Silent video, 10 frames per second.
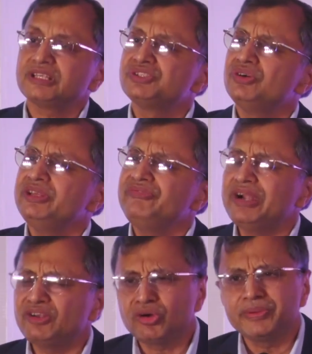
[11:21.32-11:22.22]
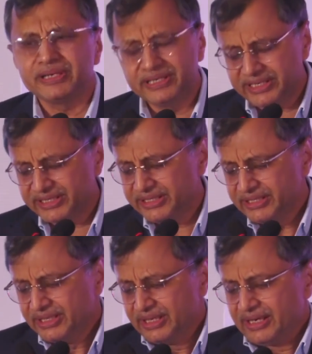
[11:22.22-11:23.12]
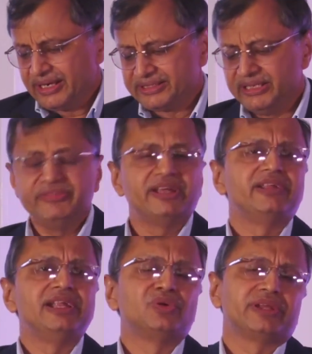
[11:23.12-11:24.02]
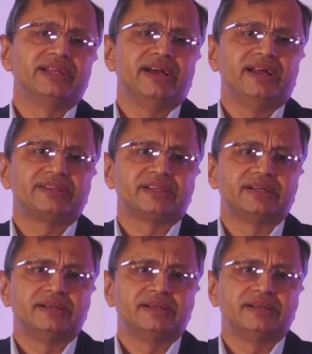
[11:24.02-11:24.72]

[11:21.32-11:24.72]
So if I talk about Hyundai, I think we are really looking at